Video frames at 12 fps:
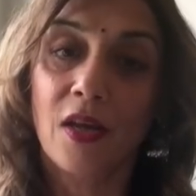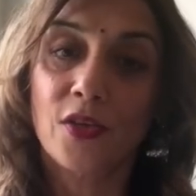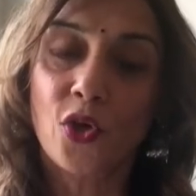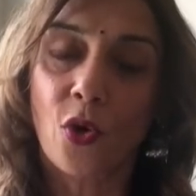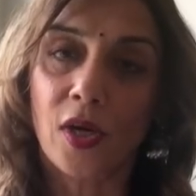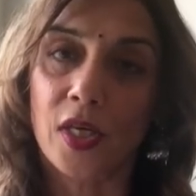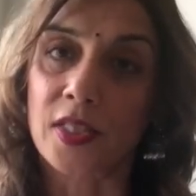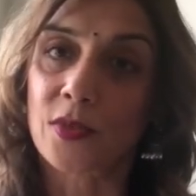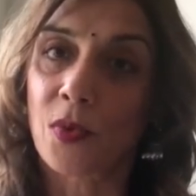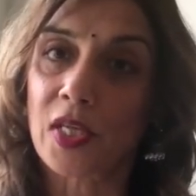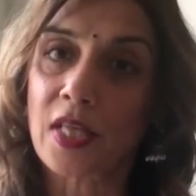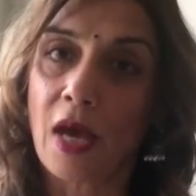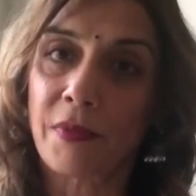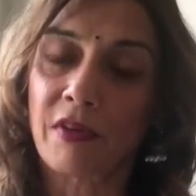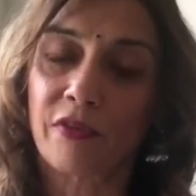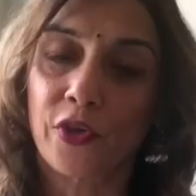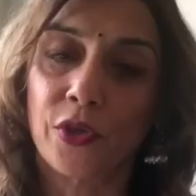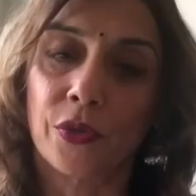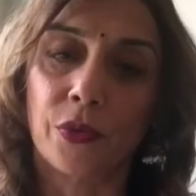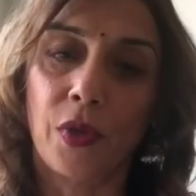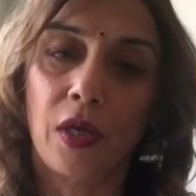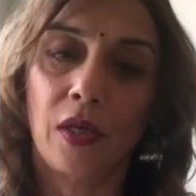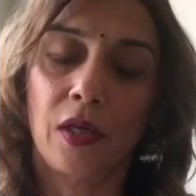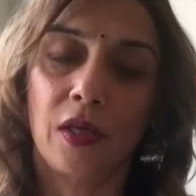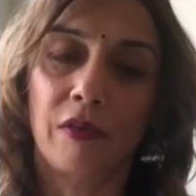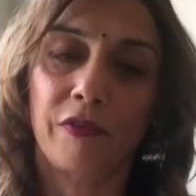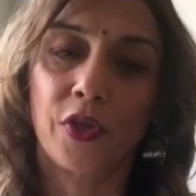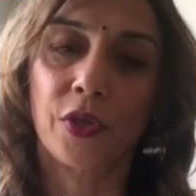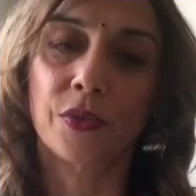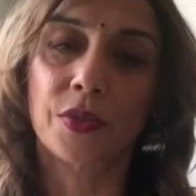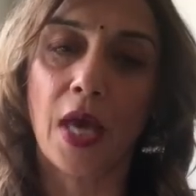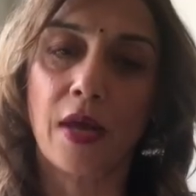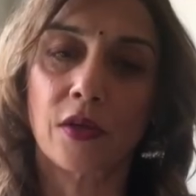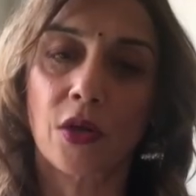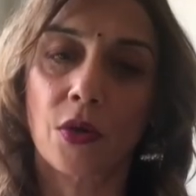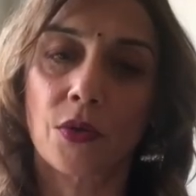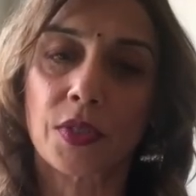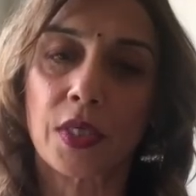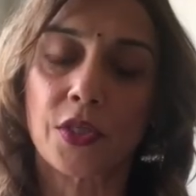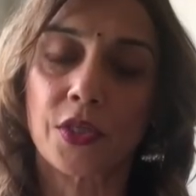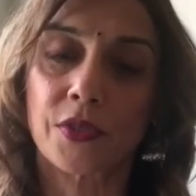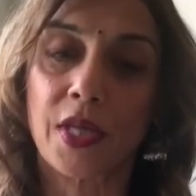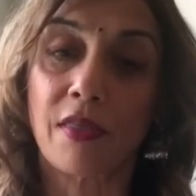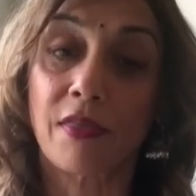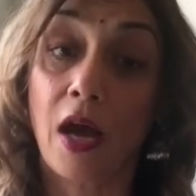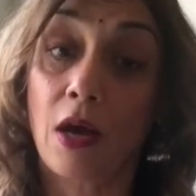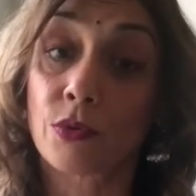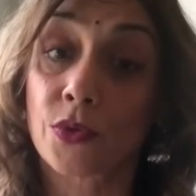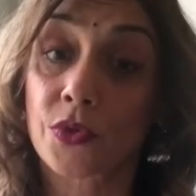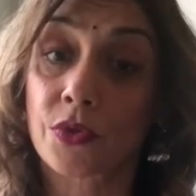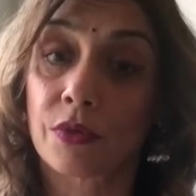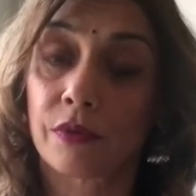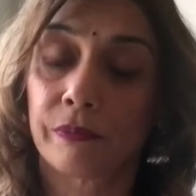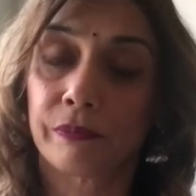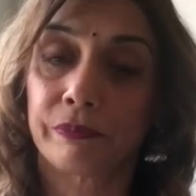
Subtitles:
Taurus, what is happening for you? For you, Saturn goes into your 10th house.